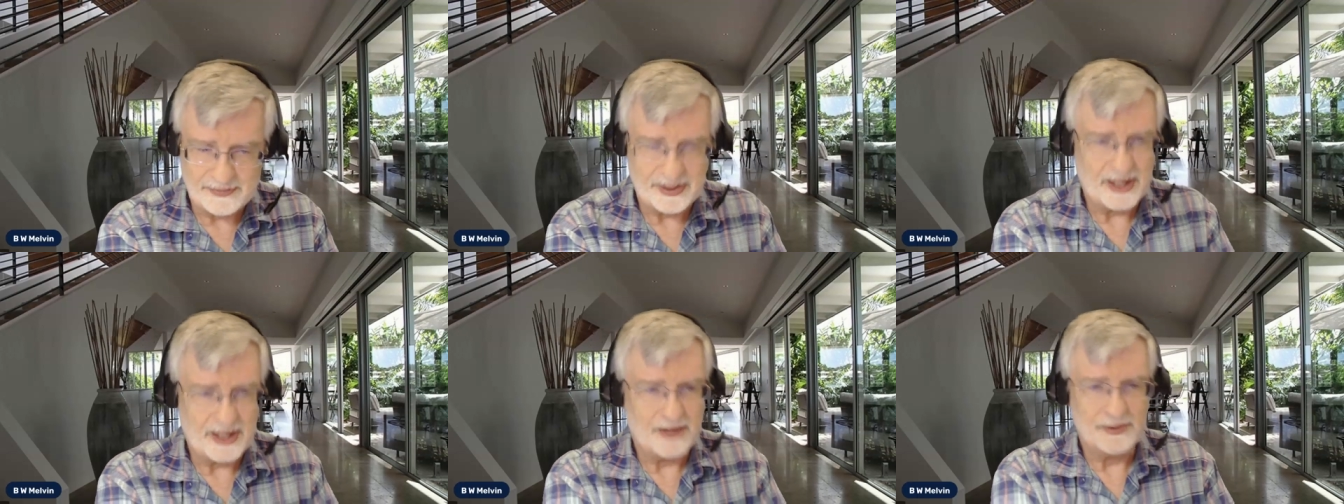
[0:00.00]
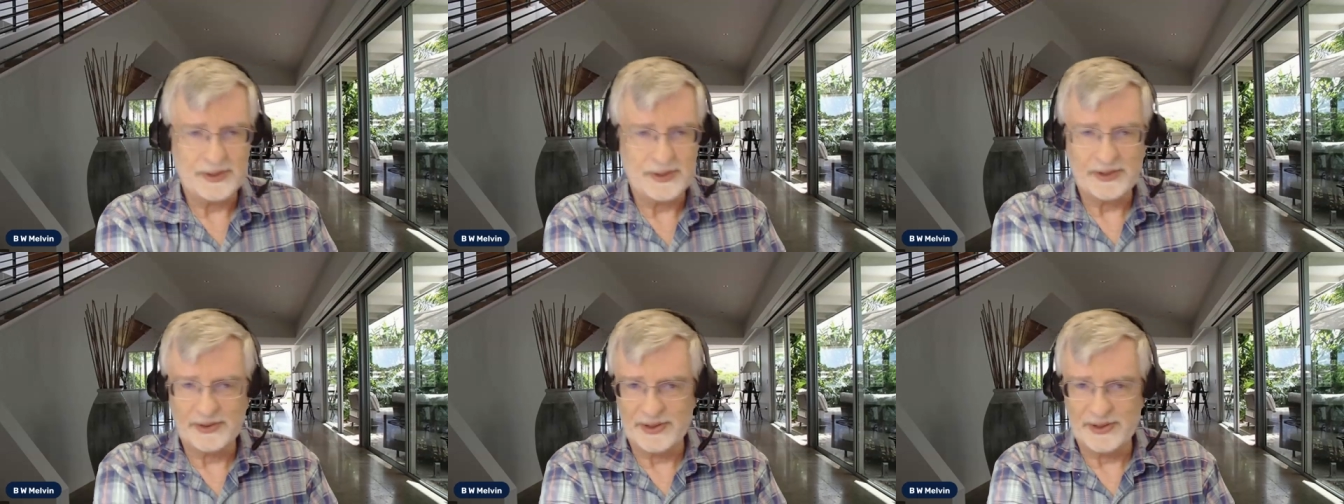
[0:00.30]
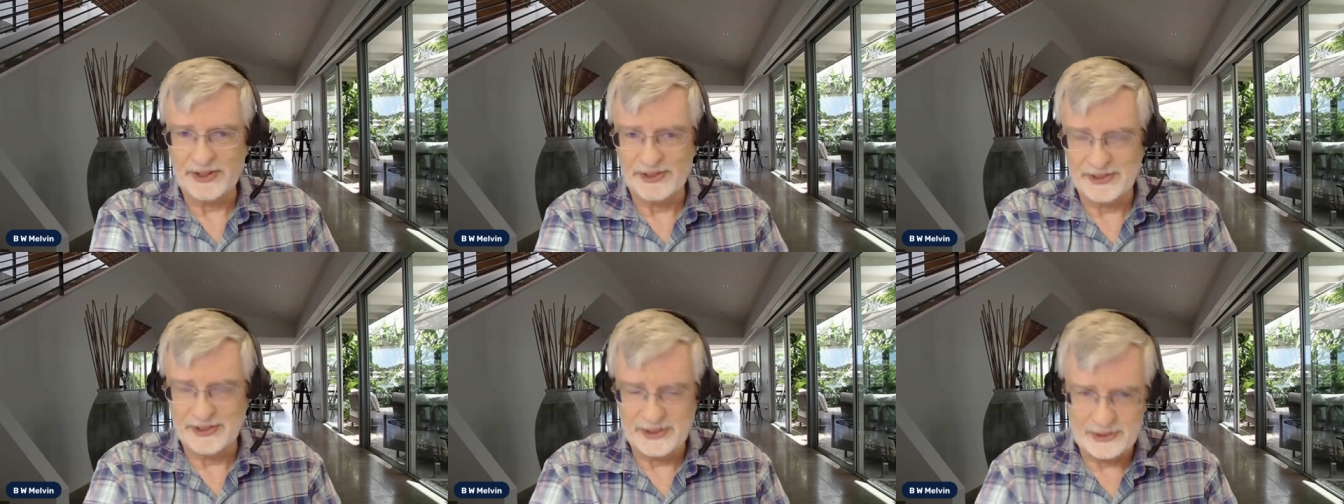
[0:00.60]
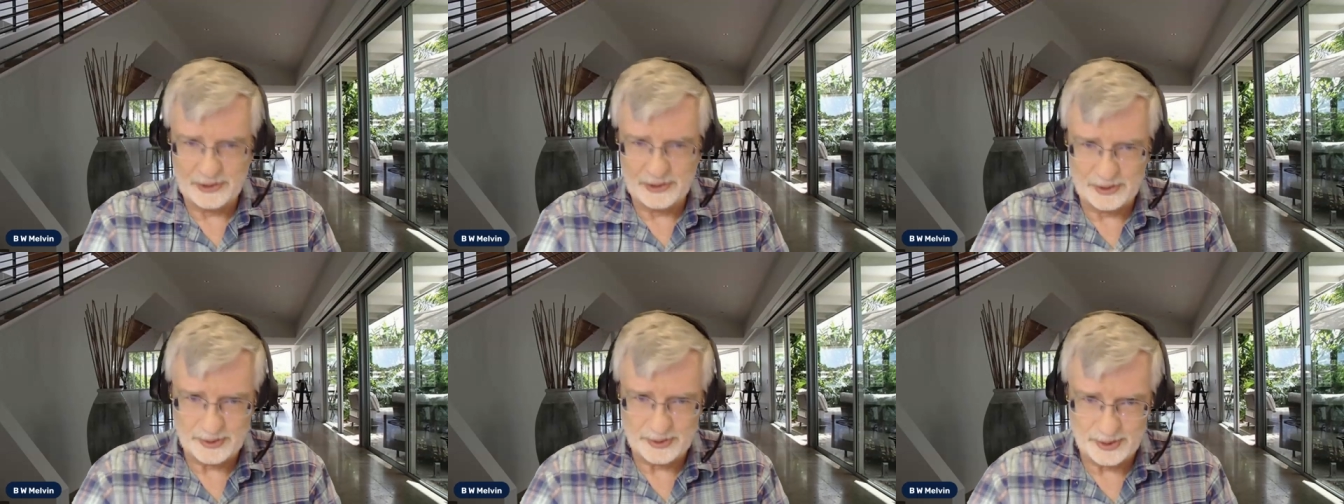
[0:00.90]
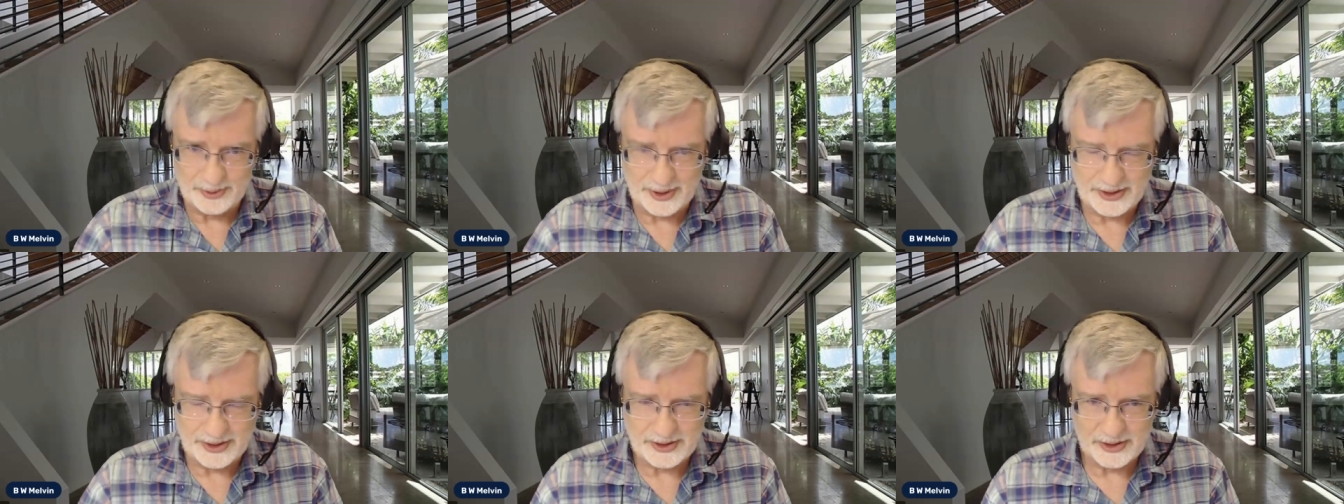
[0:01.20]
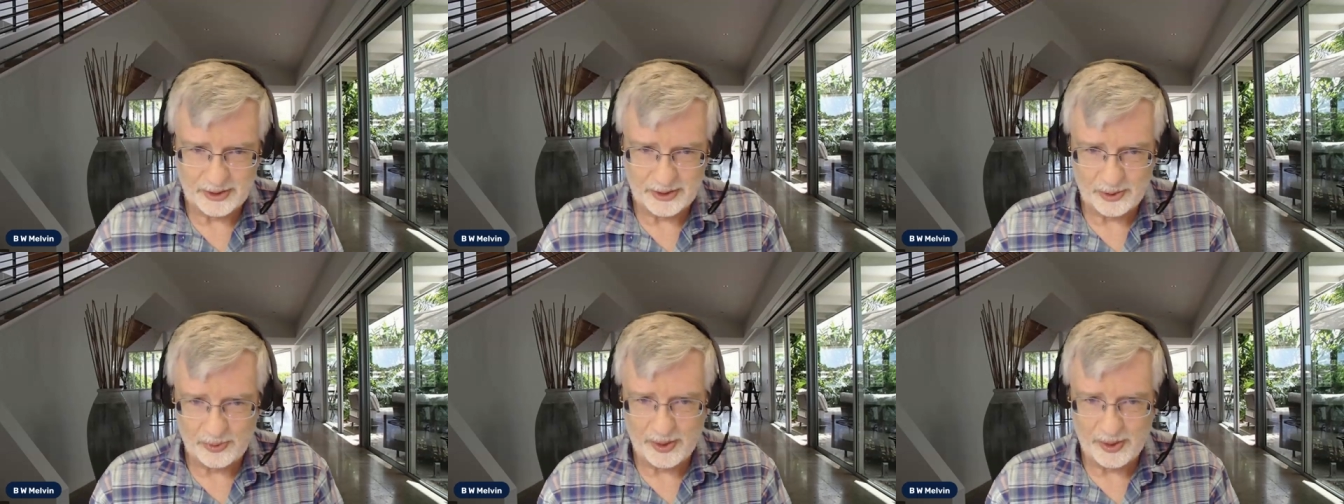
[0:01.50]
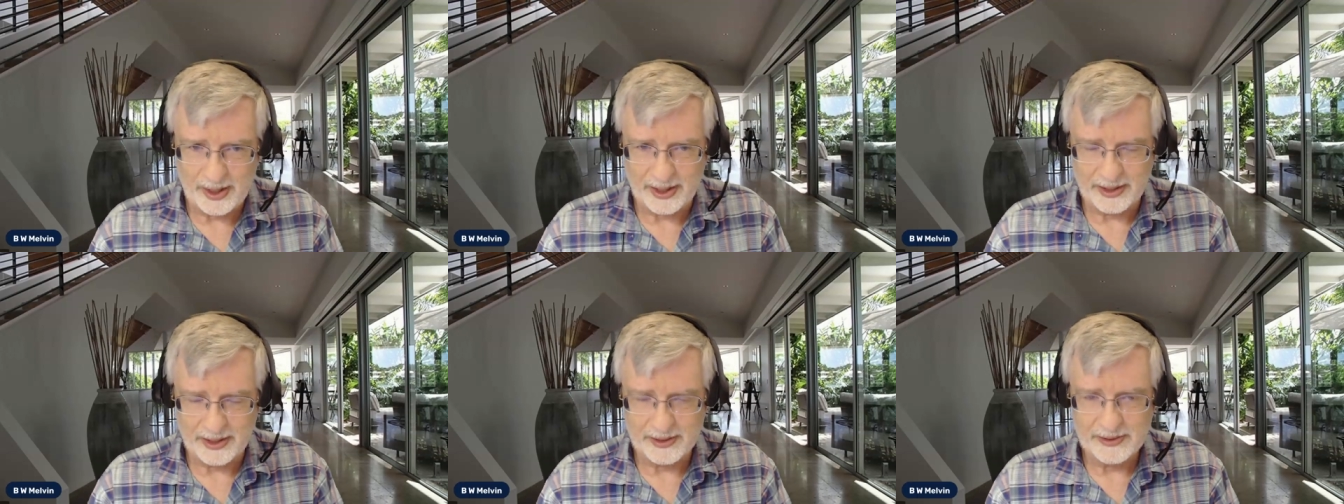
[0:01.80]
Now He's going to see you through the rest of the
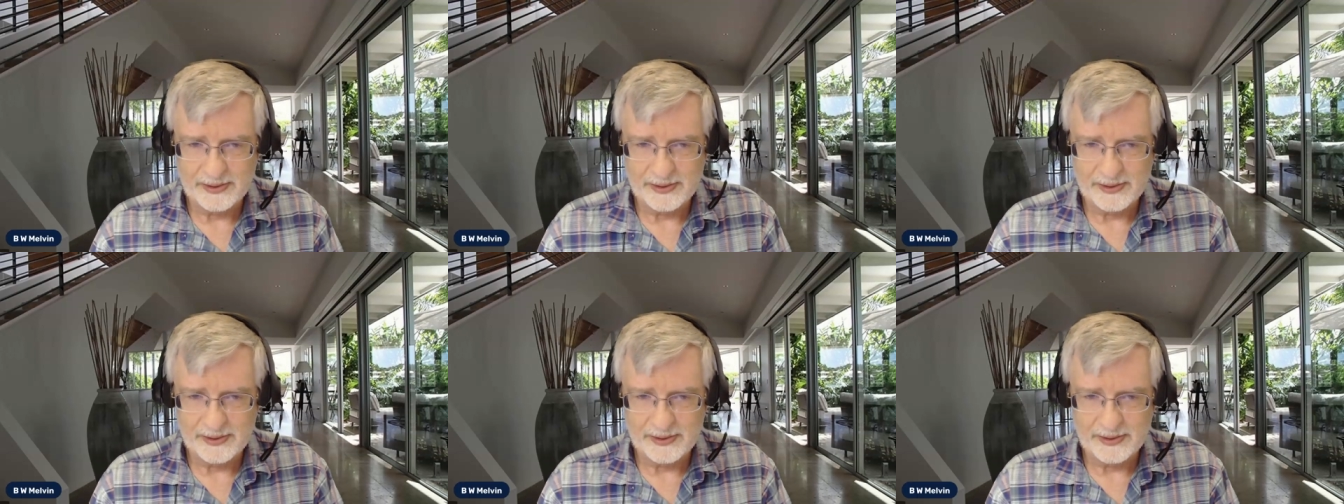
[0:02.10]
way.